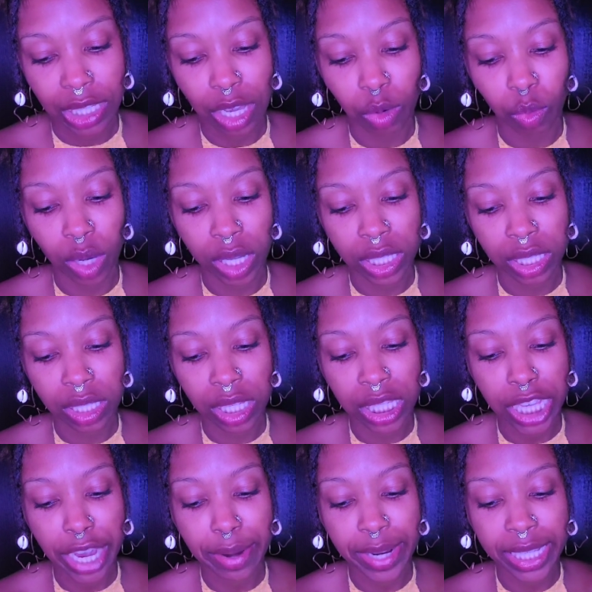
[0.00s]
So what's the
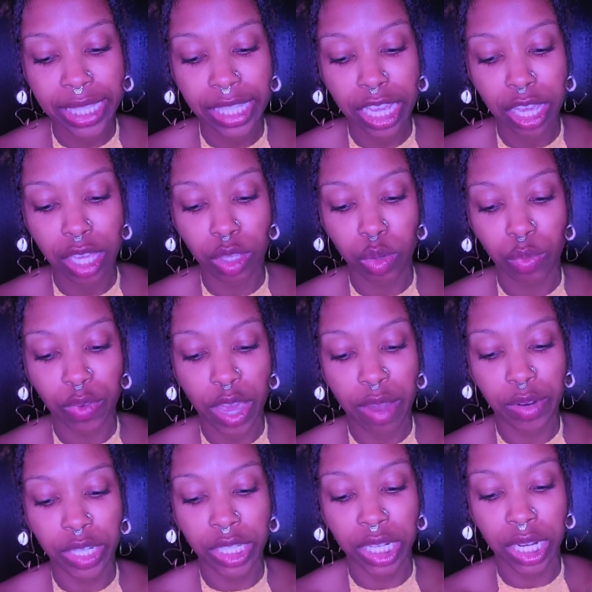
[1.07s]
scariest thing you've
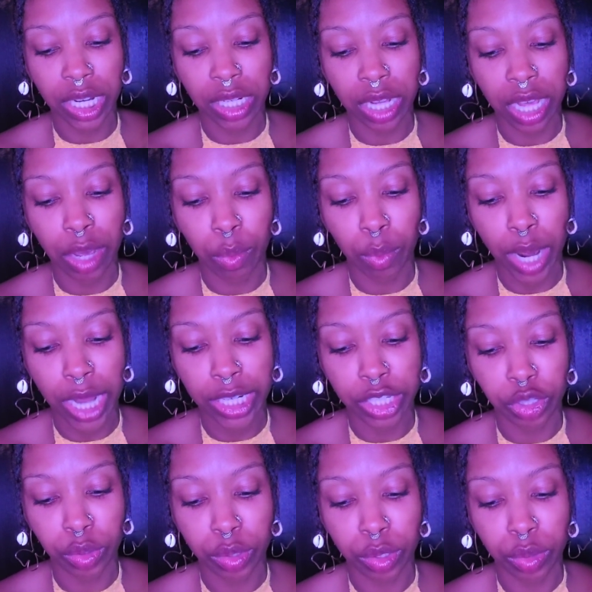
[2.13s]
ever done and why
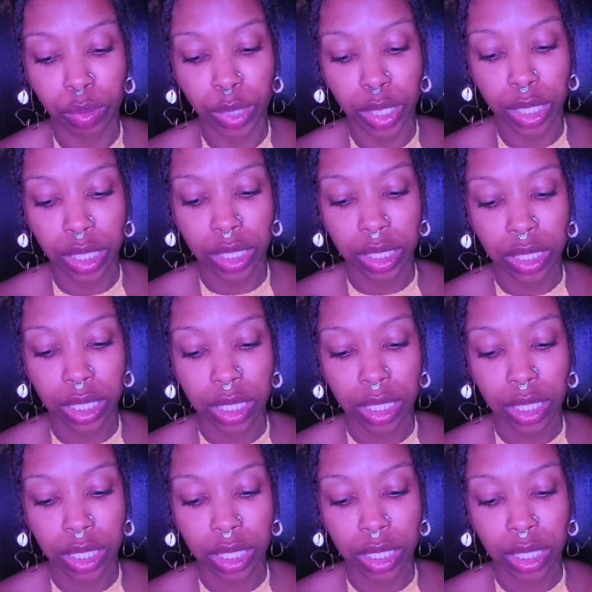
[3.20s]
did you do it?